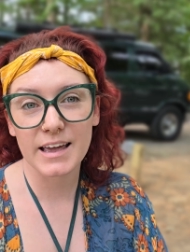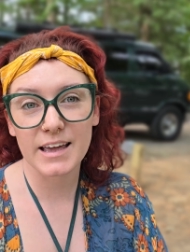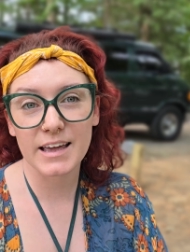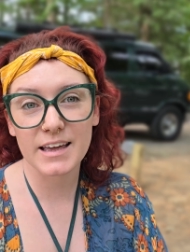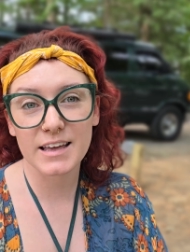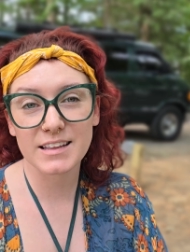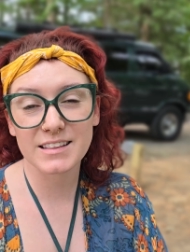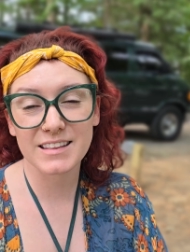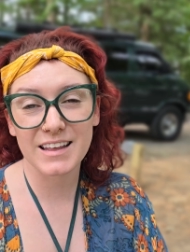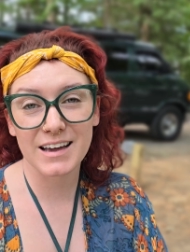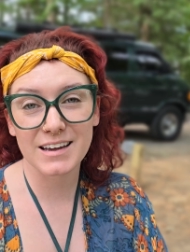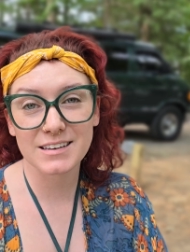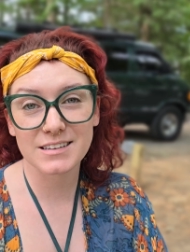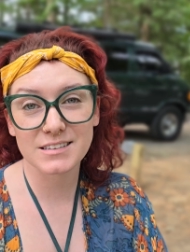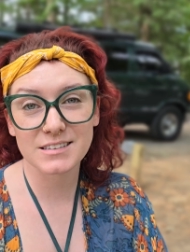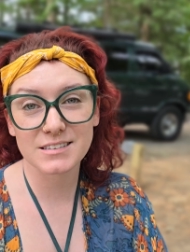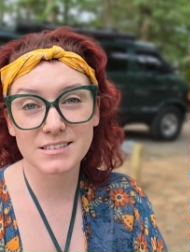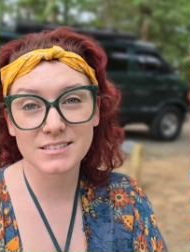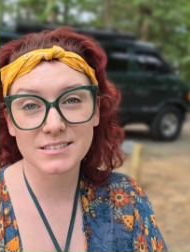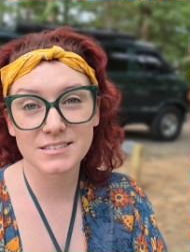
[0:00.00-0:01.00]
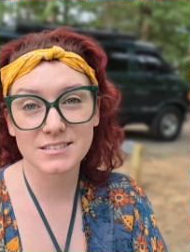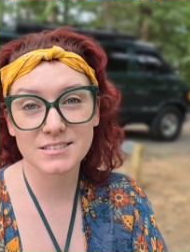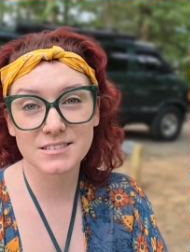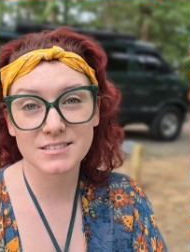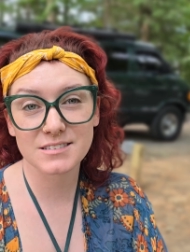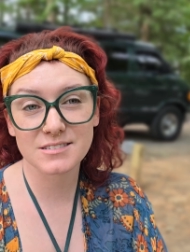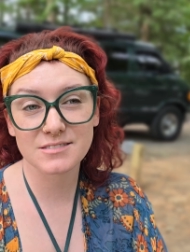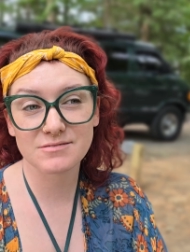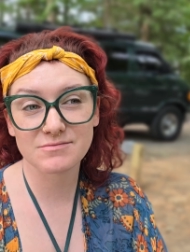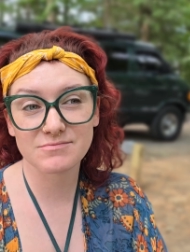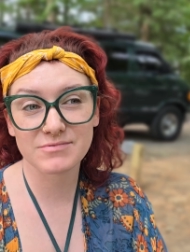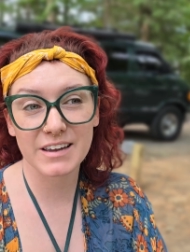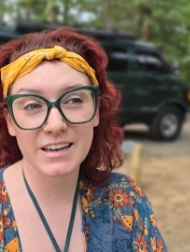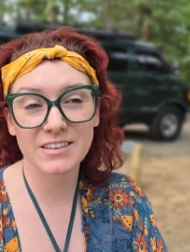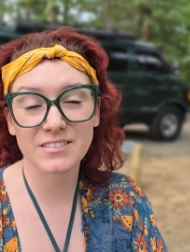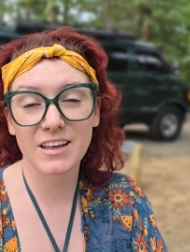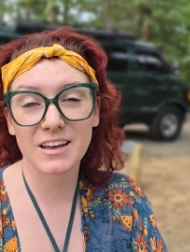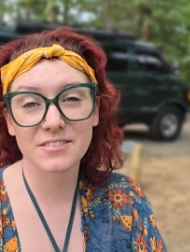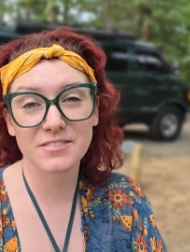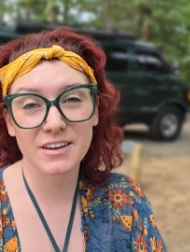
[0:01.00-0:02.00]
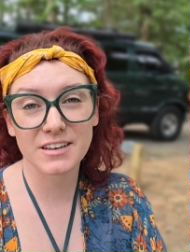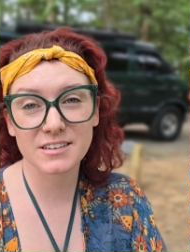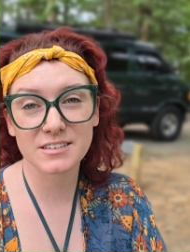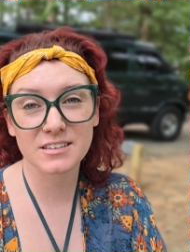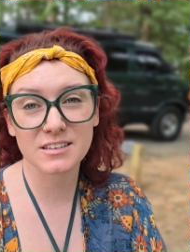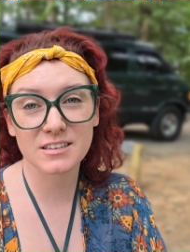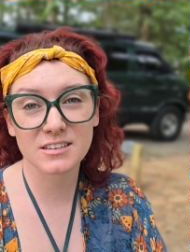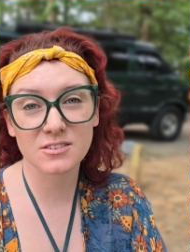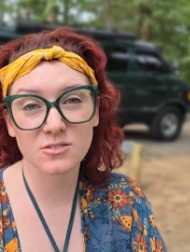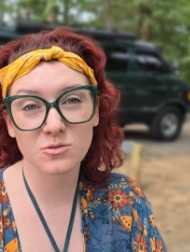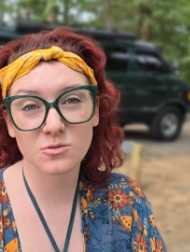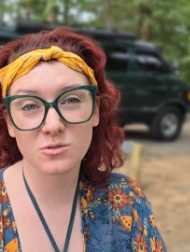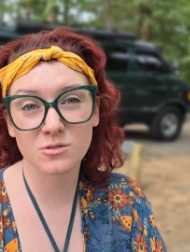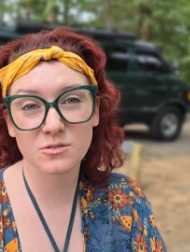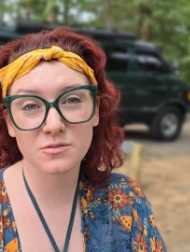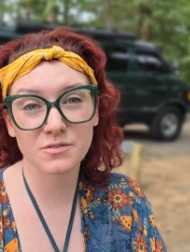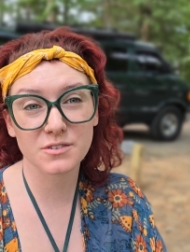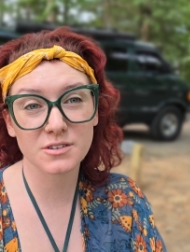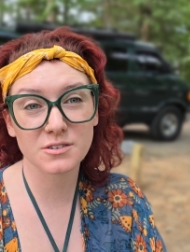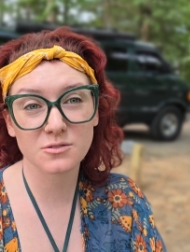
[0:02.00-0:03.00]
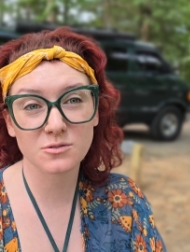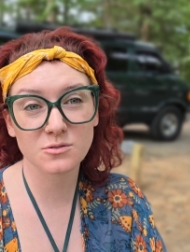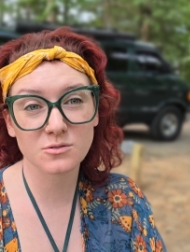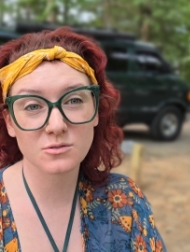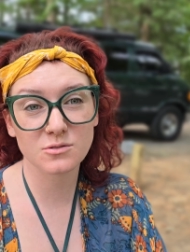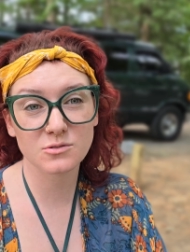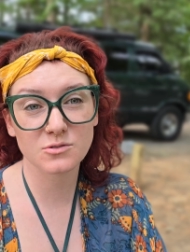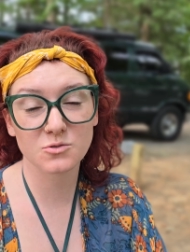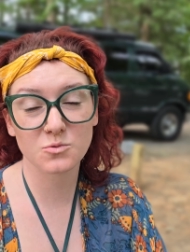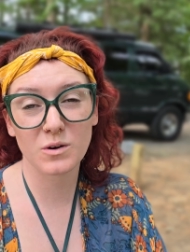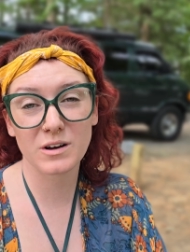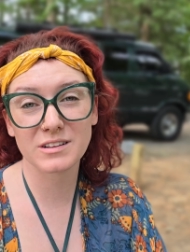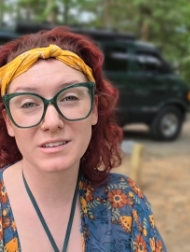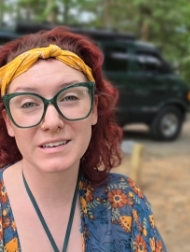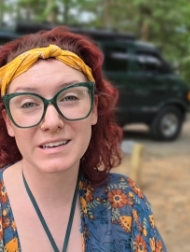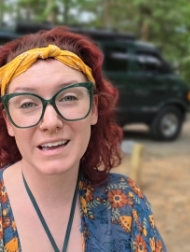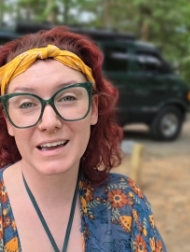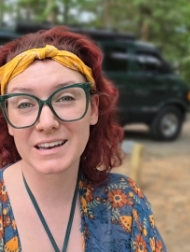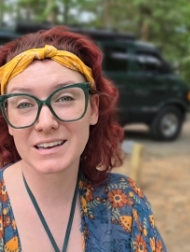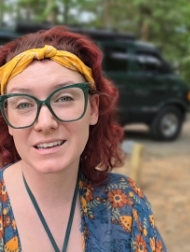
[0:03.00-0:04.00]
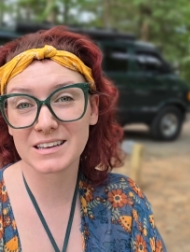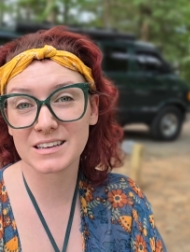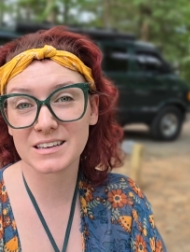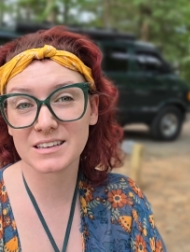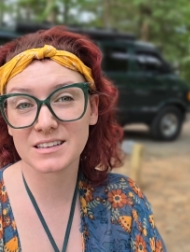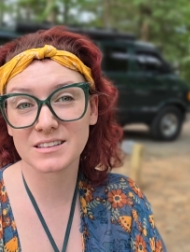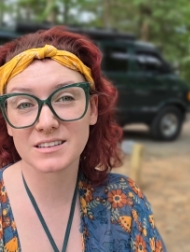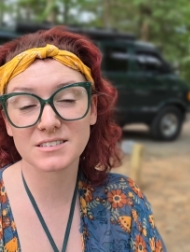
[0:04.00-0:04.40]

and that is van life etiquette or vehicle dwelling etiquette.